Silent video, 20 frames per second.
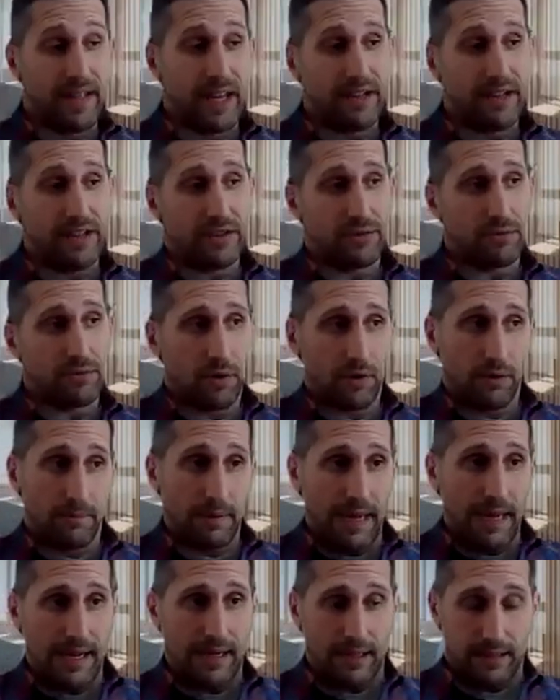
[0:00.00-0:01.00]
I mean, they just
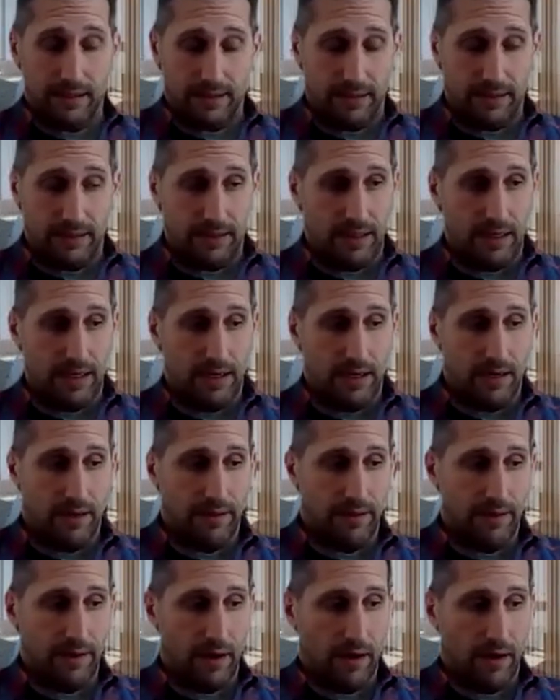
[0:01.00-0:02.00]
rolled back
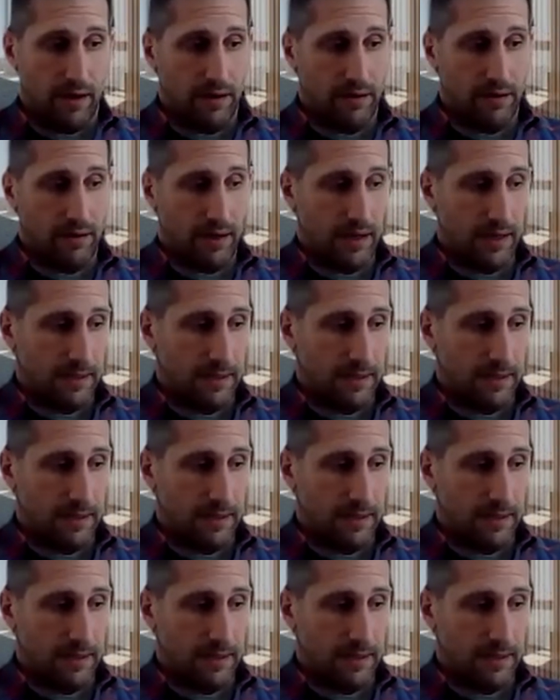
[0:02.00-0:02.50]
their